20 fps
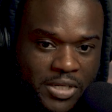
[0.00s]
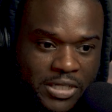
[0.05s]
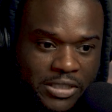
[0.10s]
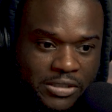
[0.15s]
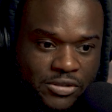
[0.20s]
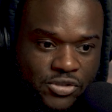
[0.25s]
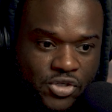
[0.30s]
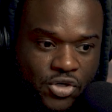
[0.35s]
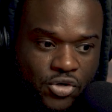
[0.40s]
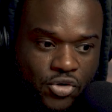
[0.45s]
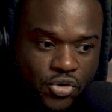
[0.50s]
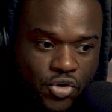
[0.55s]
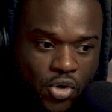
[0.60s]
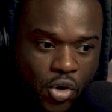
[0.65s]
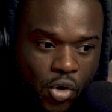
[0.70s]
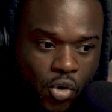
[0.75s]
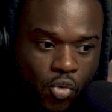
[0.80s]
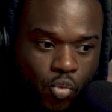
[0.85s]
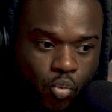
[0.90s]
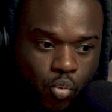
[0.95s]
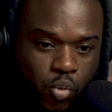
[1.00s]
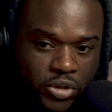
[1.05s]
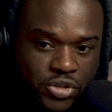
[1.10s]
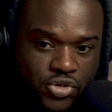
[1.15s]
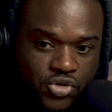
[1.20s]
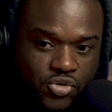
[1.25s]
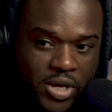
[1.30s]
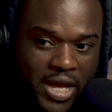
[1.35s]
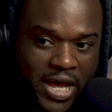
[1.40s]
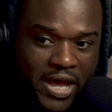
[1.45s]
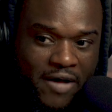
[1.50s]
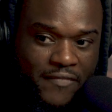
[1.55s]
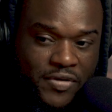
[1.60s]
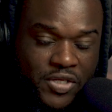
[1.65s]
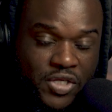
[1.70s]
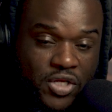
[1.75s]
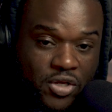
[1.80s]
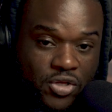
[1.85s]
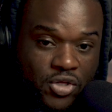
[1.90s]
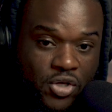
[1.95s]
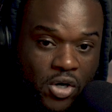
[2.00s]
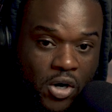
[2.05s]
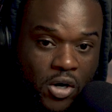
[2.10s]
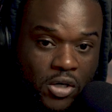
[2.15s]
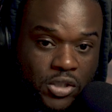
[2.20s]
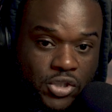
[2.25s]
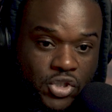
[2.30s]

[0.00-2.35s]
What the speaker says: to know what you have in your yard.